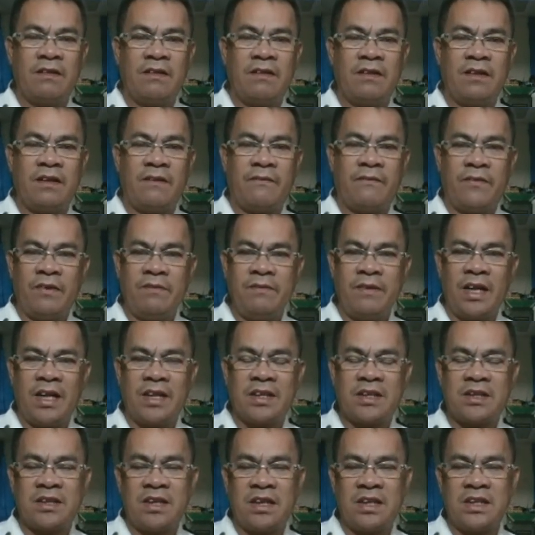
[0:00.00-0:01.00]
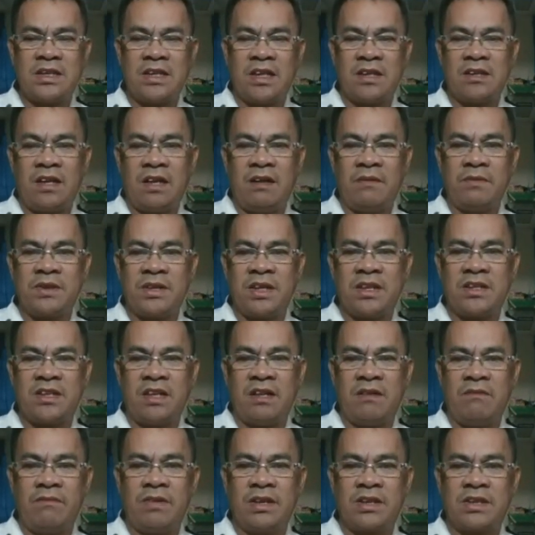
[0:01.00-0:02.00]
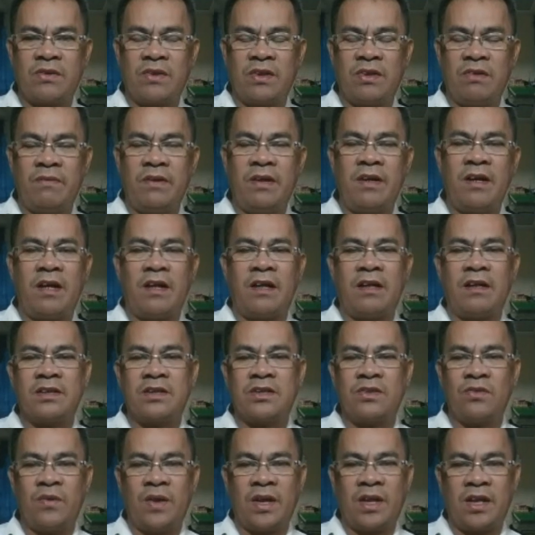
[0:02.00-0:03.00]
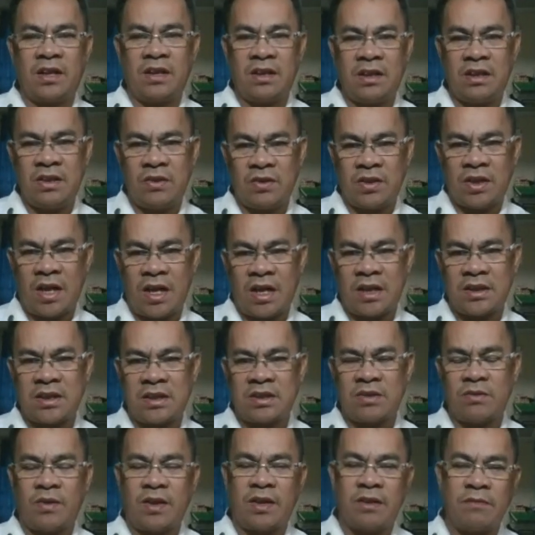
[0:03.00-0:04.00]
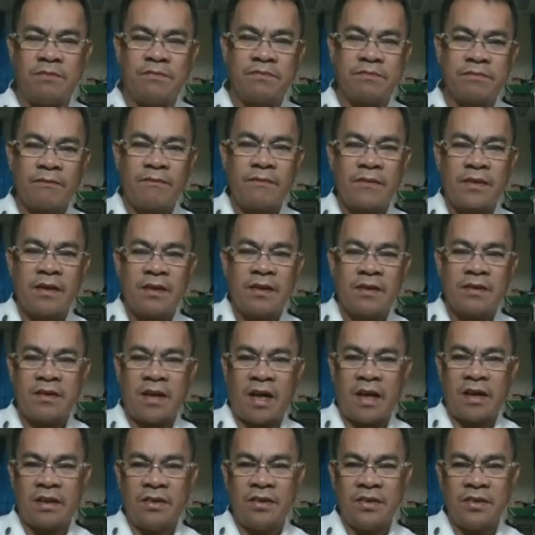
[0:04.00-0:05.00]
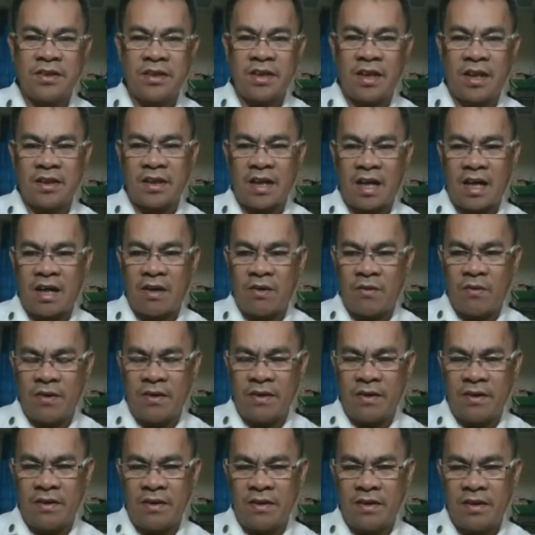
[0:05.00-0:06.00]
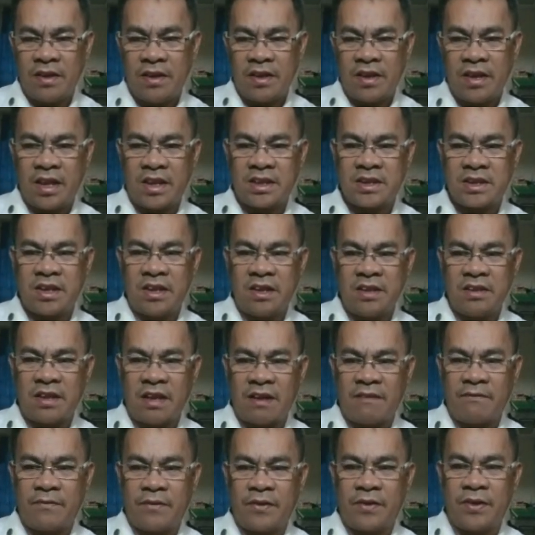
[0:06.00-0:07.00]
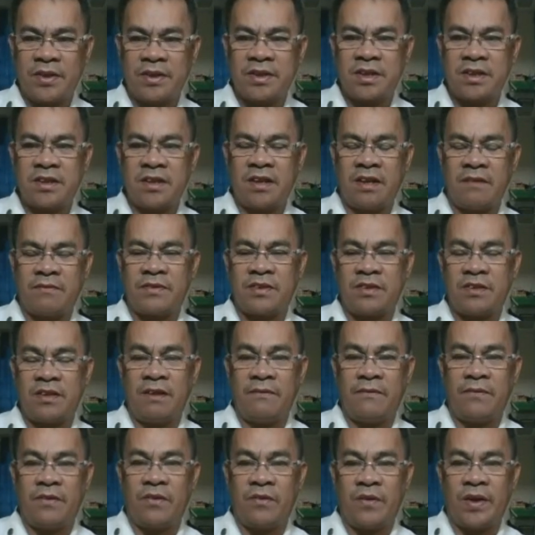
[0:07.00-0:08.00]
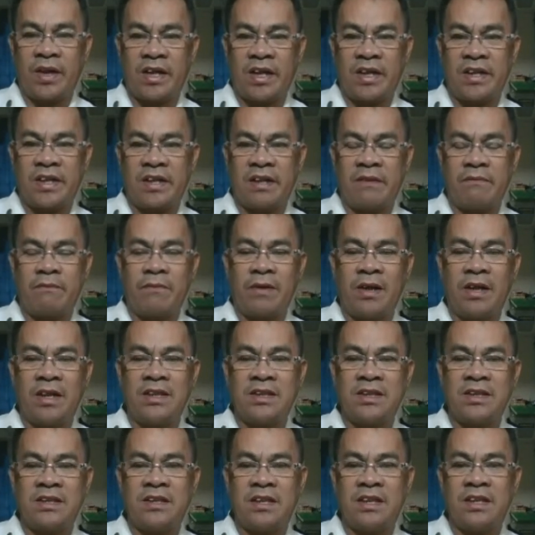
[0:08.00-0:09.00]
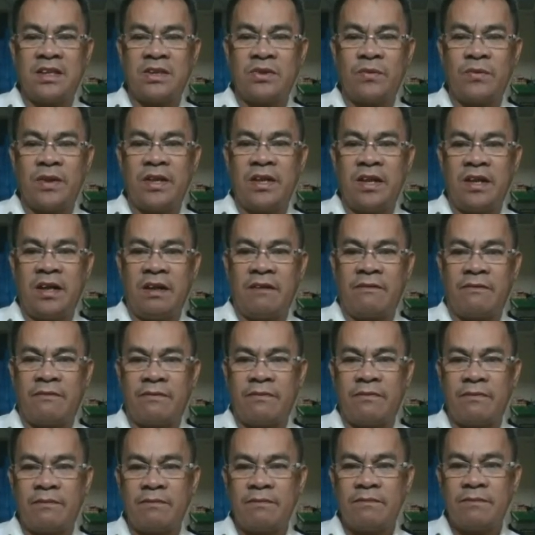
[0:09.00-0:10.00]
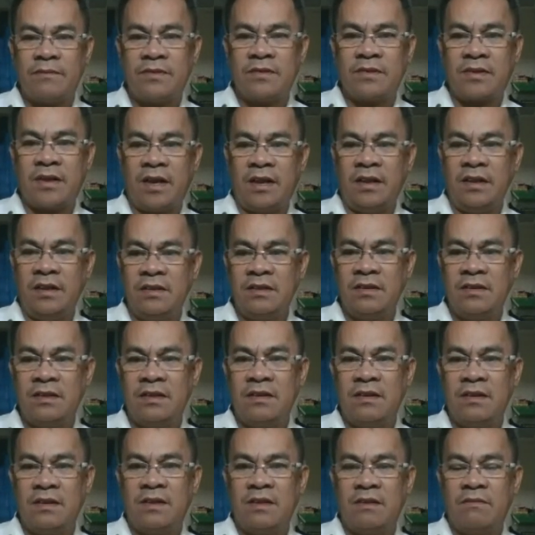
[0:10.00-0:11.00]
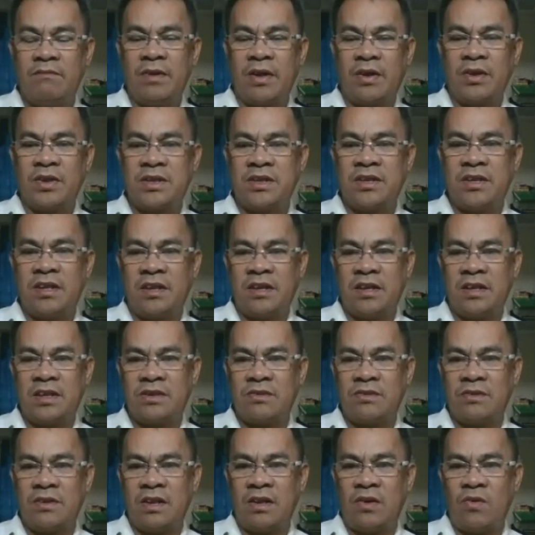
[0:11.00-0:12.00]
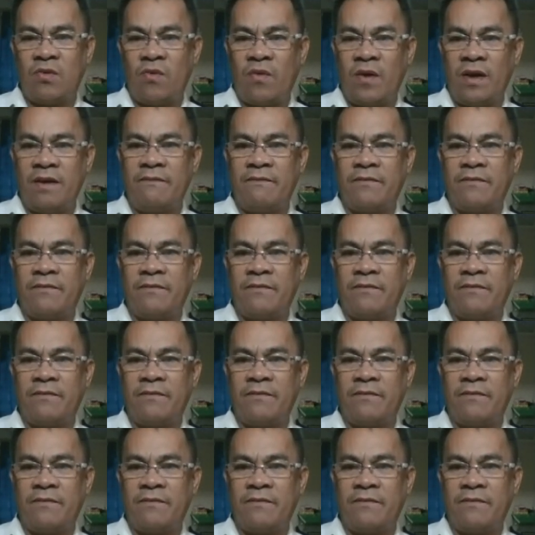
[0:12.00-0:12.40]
the formula says that F is mv squared over r. So we can utilize this one. Take note that our external force is F. So therefore, we can replace this with F. Okay? Because there is only one